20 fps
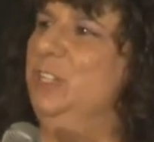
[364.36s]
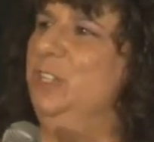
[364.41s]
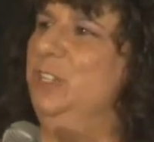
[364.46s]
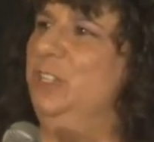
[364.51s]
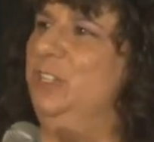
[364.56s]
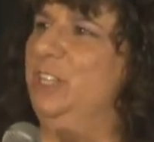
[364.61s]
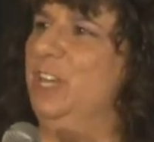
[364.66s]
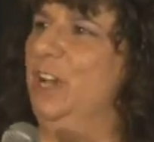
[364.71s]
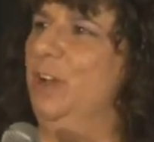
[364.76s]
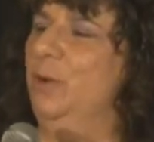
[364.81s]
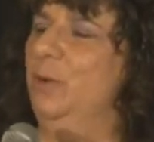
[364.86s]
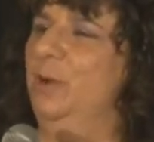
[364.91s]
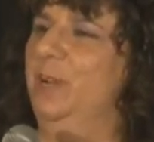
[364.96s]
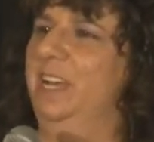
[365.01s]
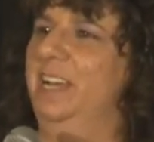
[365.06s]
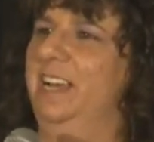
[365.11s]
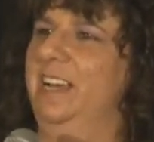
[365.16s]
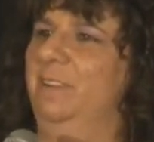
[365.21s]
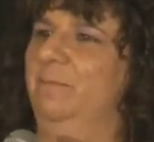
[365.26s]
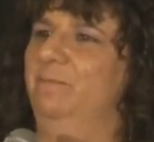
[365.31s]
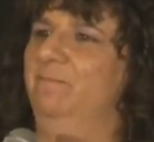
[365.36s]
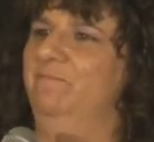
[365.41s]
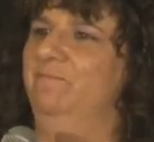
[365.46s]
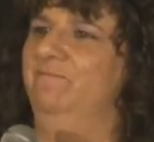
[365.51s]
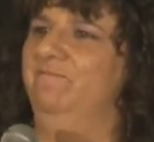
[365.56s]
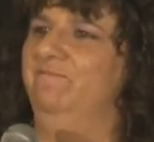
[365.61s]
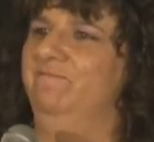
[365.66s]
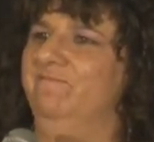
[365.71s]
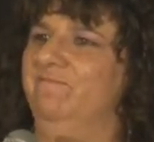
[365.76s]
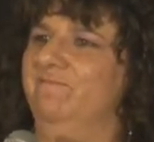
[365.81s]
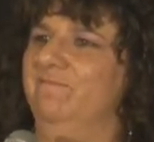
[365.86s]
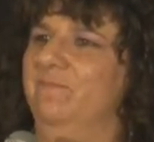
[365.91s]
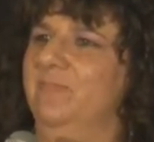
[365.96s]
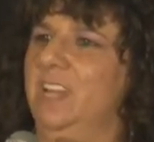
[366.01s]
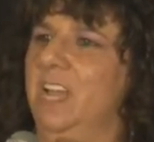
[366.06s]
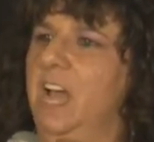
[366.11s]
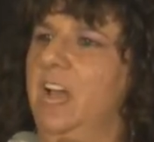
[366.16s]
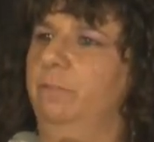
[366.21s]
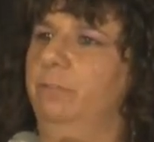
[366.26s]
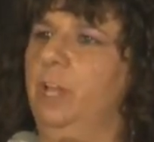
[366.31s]
So
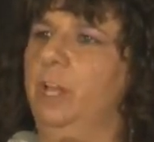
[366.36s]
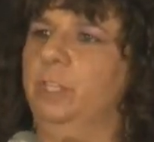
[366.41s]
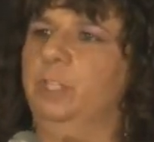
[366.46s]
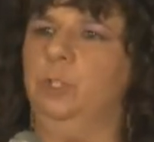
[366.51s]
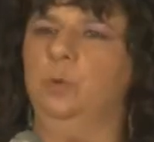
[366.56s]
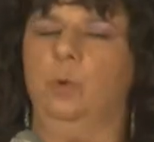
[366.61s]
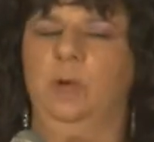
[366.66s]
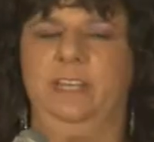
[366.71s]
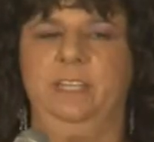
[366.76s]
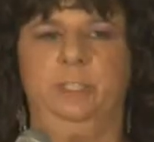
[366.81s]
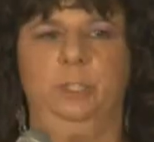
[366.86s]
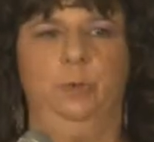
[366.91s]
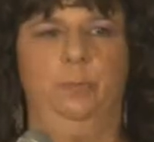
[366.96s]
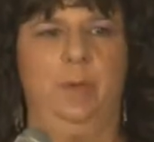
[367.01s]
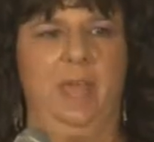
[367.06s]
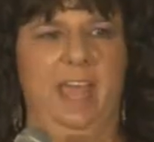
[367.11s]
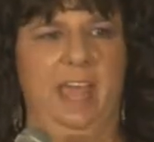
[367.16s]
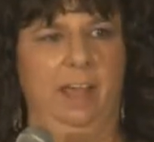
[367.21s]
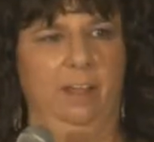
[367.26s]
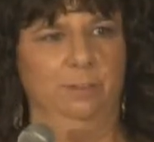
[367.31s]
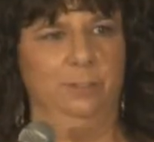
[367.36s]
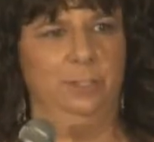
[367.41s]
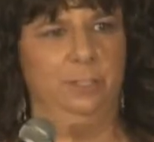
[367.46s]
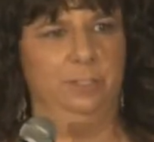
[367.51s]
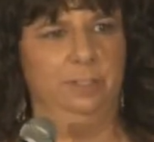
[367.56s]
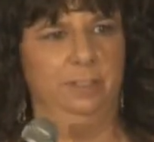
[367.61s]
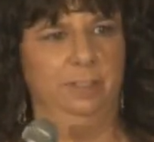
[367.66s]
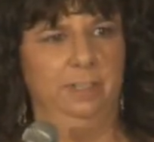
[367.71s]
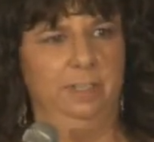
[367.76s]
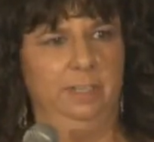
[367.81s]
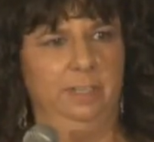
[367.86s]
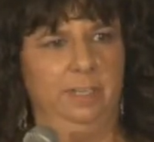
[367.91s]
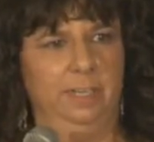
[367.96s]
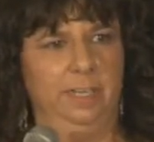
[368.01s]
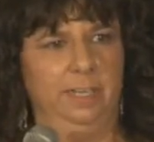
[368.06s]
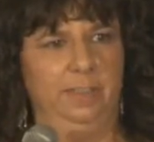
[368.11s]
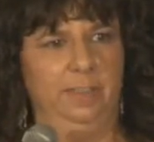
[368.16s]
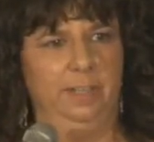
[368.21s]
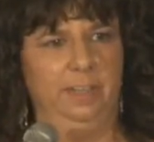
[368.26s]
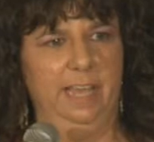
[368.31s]
I've lost 22 pounds
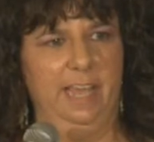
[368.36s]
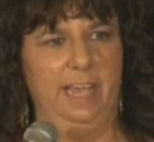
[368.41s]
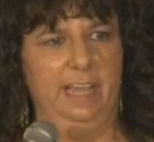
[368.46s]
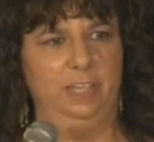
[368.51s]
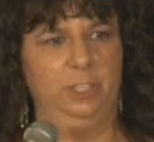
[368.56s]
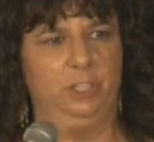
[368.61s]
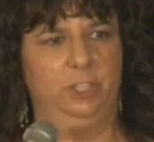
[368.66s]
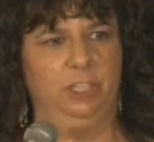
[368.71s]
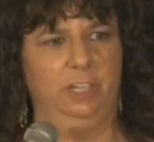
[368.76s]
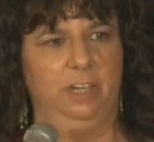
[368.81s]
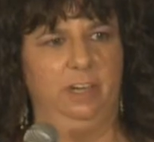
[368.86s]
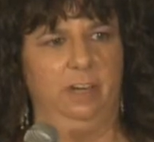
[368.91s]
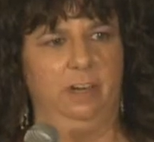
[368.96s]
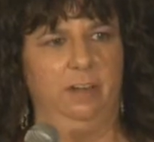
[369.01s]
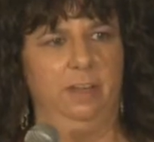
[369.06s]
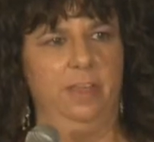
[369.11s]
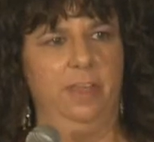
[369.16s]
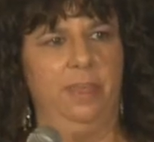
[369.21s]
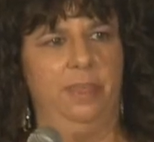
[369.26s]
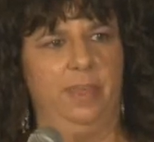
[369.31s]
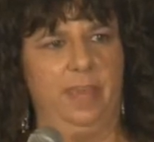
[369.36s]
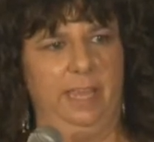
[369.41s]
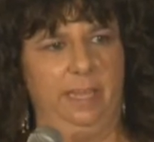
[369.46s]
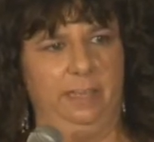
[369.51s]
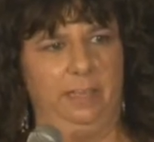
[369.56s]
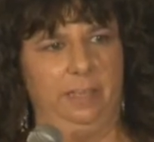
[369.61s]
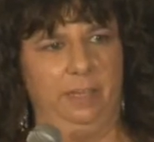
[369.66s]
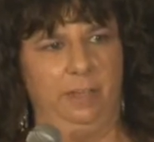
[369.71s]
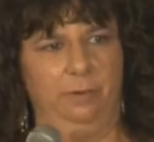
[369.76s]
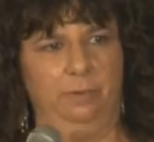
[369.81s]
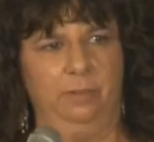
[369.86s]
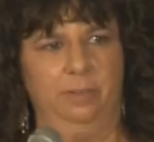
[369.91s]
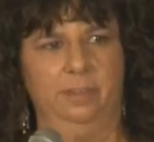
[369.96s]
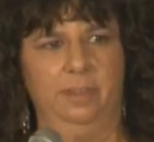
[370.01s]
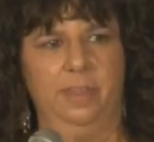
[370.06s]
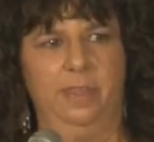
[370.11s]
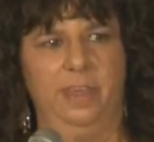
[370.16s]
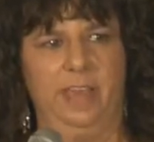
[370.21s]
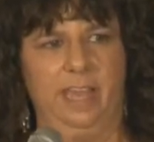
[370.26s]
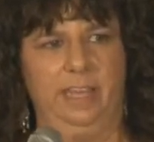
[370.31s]
in the last year. Thank you.
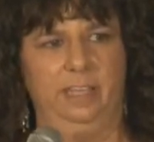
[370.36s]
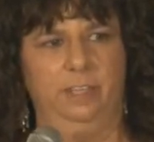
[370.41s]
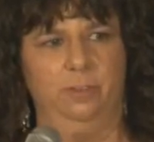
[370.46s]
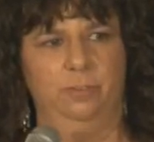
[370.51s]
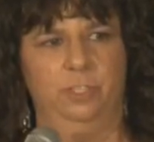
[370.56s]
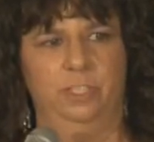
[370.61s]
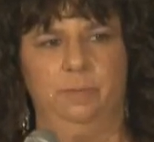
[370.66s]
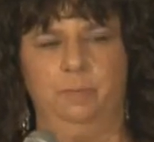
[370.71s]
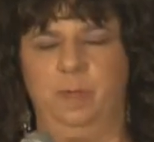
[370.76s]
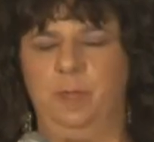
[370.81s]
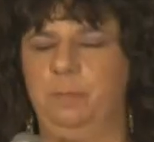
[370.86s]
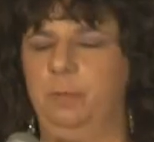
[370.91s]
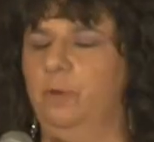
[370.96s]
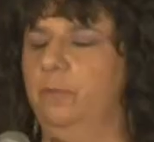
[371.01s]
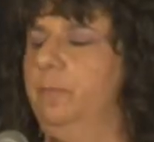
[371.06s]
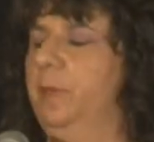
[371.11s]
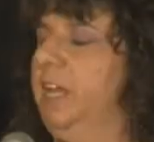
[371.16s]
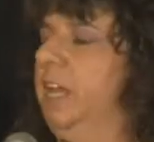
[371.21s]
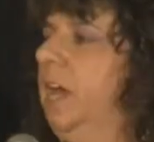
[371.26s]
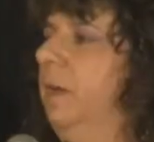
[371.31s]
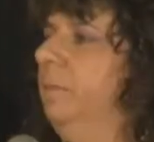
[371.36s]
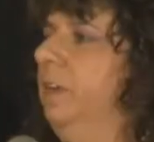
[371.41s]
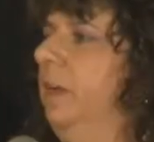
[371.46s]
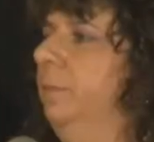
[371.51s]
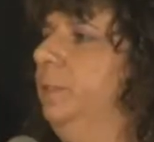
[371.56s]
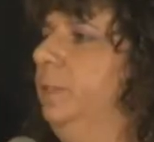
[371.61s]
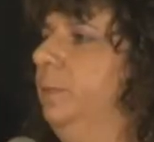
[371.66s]
Thank you. So people have been coming up